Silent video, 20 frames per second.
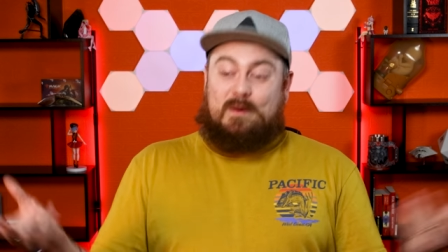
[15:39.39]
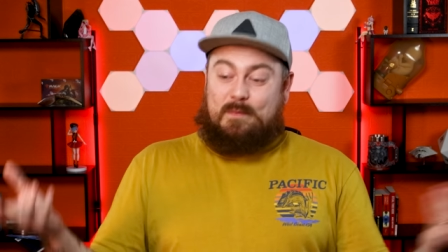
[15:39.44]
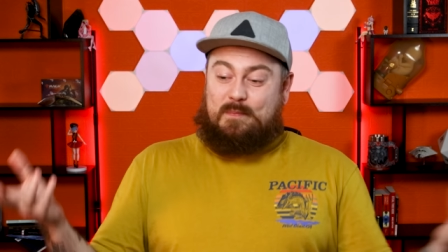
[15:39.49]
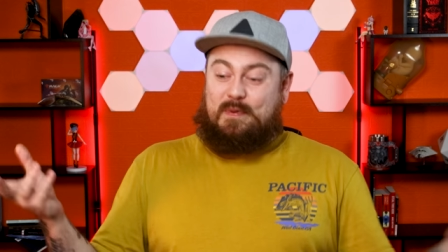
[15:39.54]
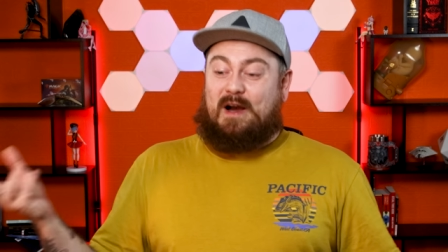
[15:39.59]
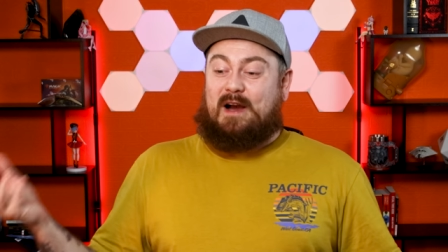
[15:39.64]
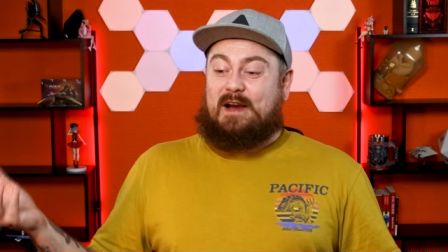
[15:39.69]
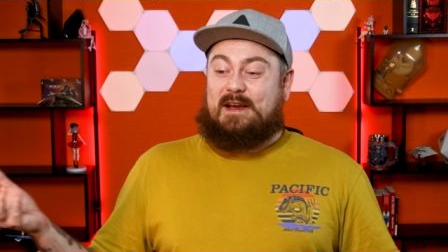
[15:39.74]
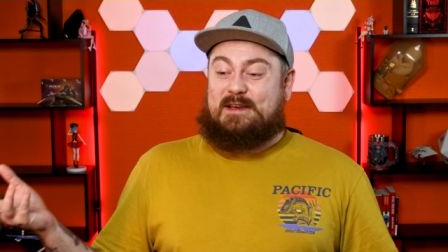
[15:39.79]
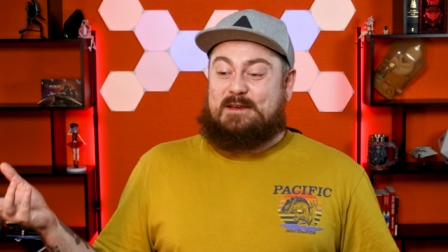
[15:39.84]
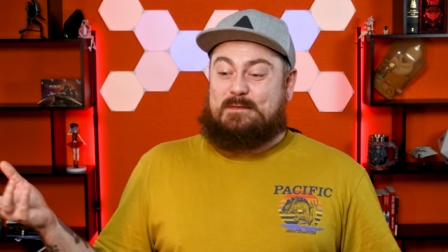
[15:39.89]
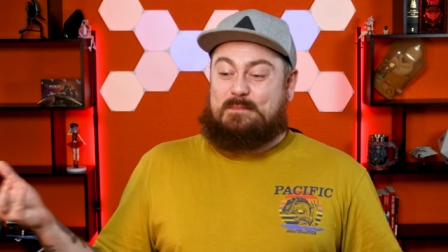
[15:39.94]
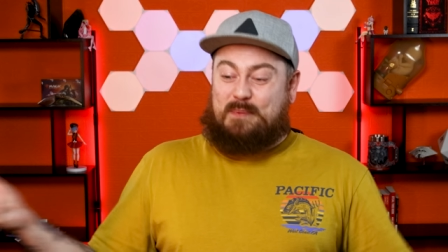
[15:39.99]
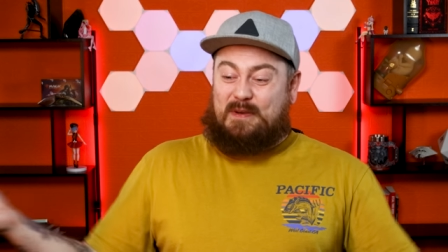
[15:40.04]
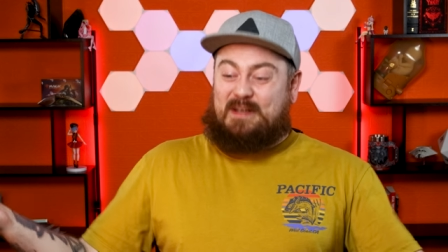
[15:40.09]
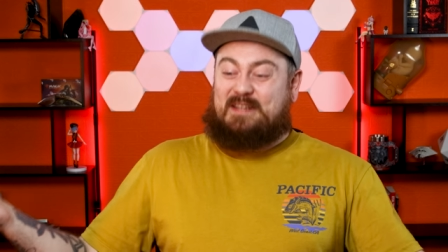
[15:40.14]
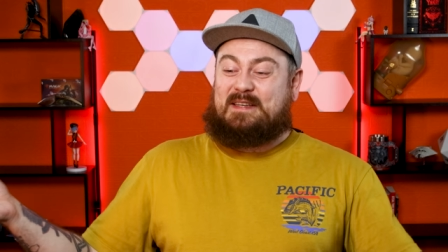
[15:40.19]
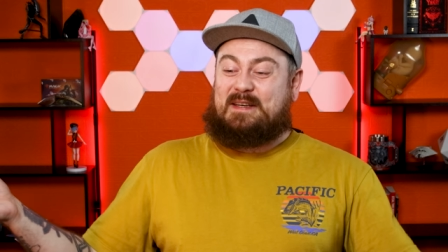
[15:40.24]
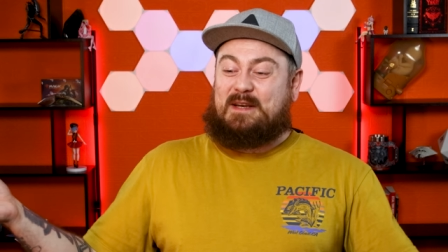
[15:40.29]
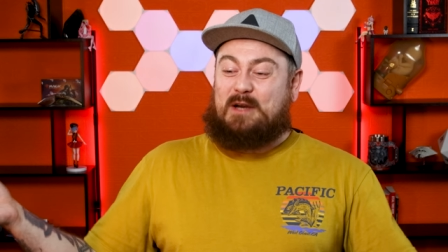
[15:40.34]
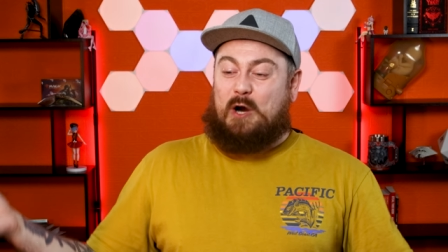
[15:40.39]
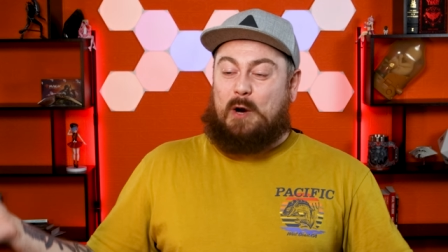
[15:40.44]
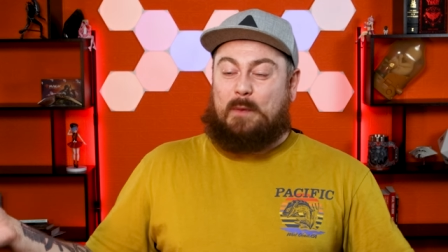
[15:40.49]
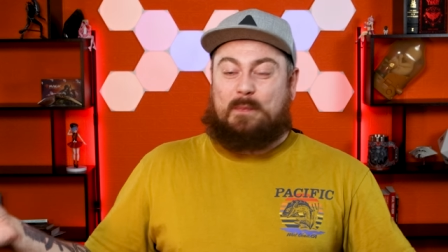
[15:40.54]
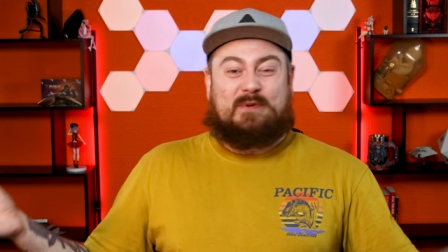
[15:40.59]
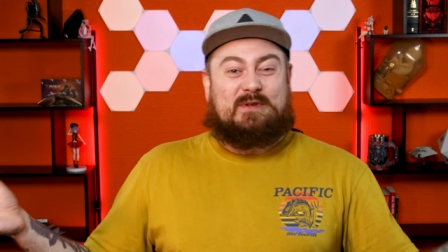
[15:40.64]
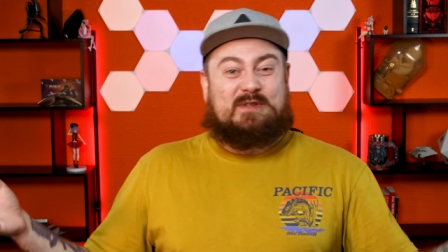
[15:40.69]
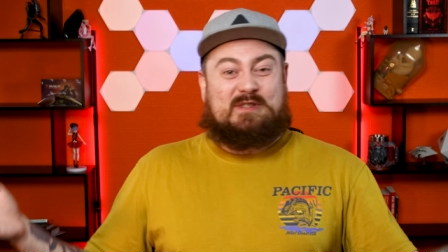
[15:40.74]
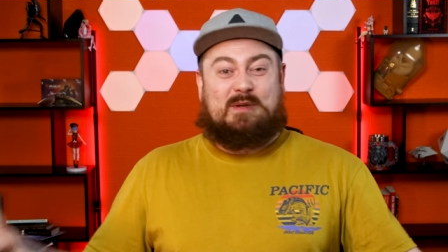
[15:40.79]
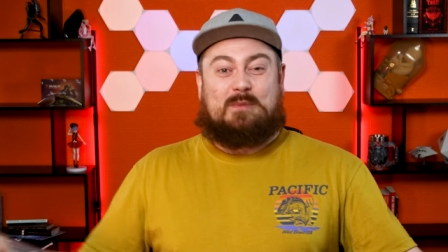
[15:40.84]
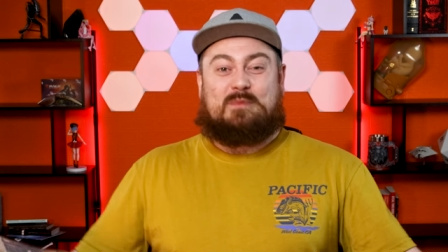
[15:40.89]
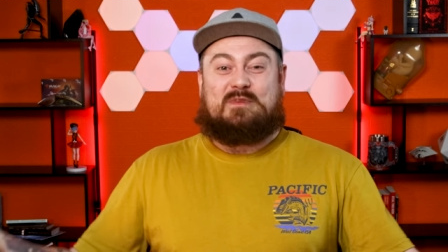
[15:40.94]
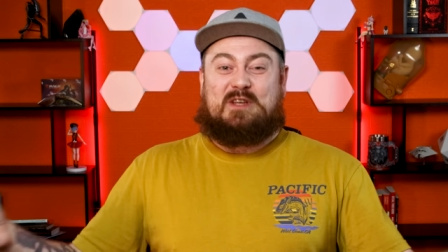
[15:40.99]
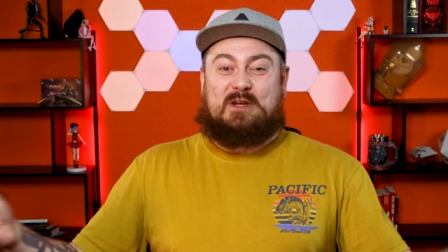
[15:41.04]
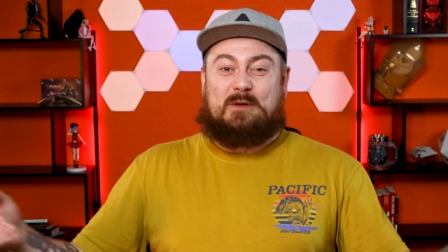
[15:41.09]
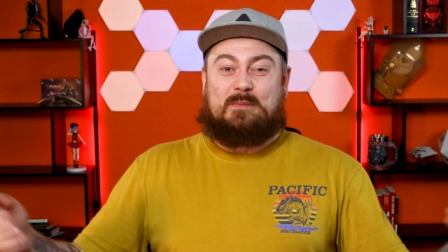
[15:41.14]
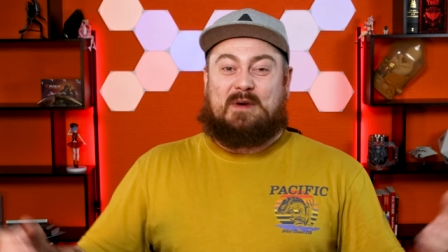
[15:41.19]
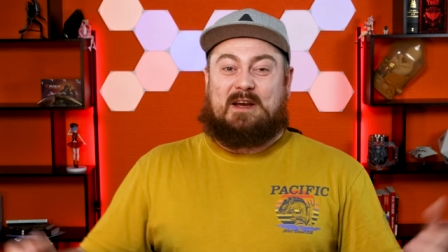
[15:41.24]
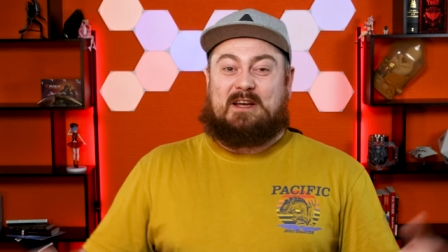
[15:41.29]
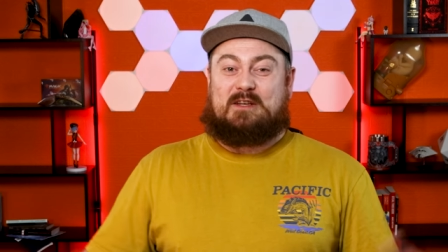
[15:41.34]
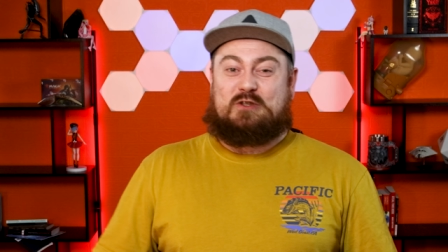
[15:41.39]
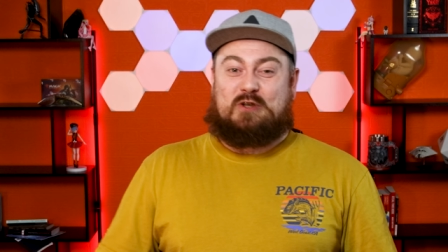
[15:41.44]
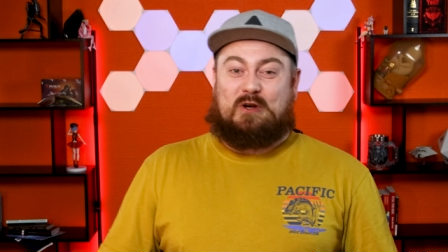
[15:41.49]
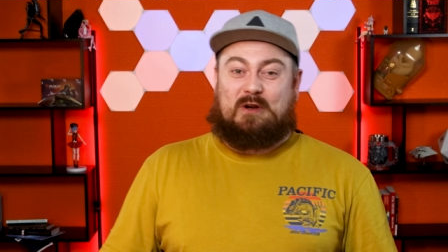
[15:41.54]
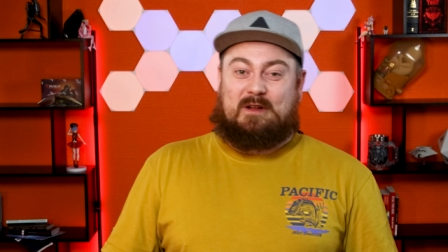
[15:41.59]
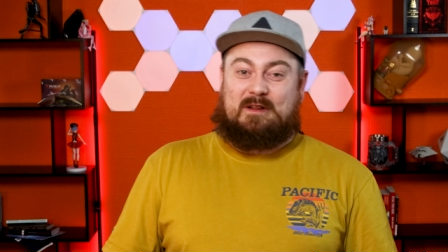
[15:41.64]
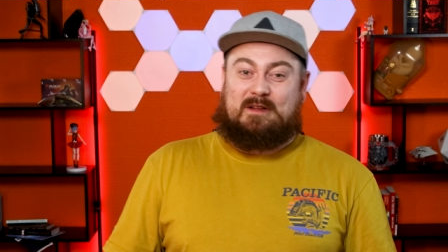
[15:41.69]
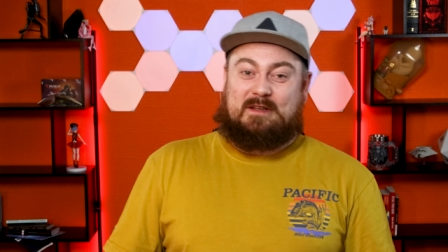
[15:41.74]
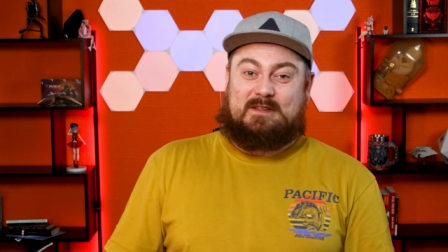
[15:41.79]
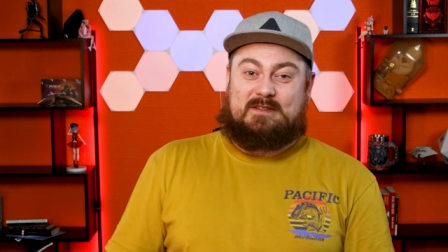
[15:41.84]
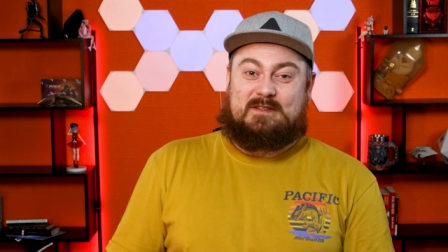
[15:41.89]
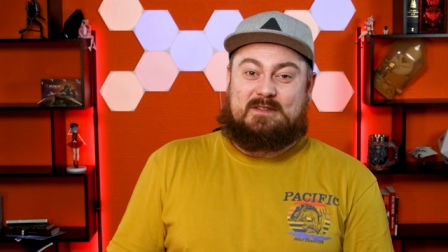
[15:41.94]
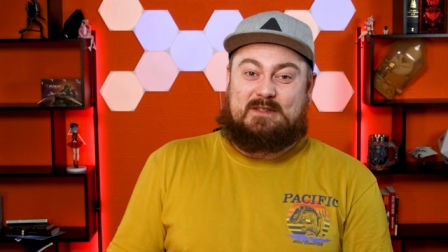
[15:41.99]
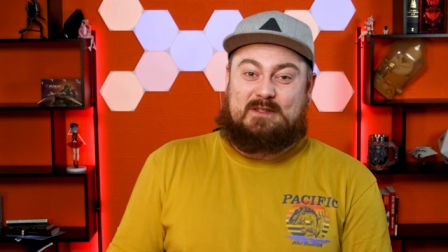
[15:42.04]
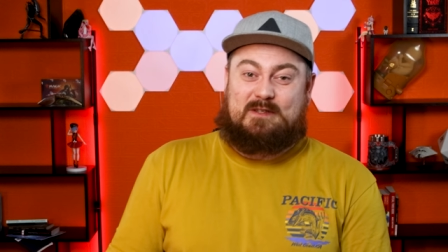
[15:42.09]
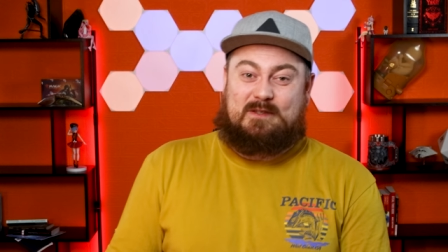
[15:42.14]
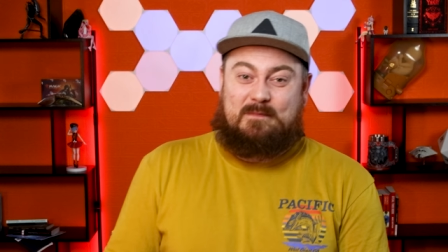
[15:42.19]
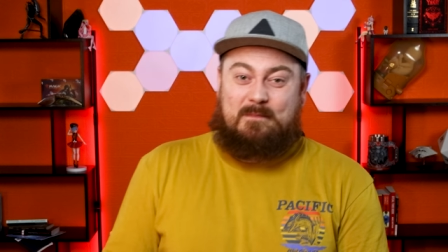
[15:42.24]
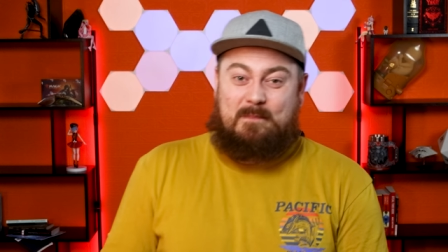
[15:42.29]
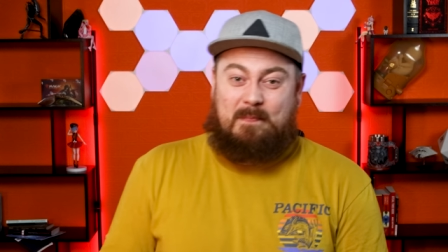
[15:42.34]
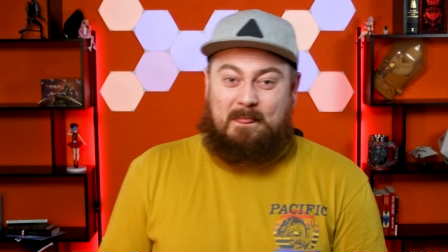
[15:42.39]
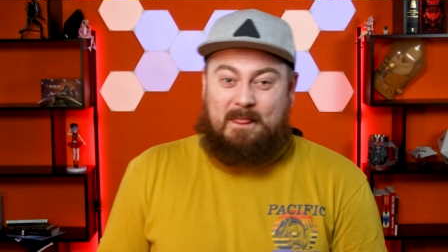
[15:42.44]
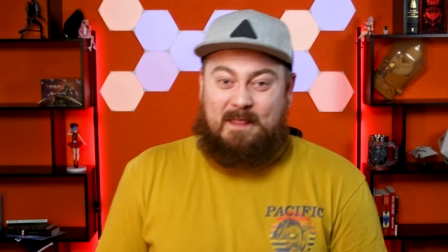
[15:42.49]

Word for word: by beating up some nearby journalists.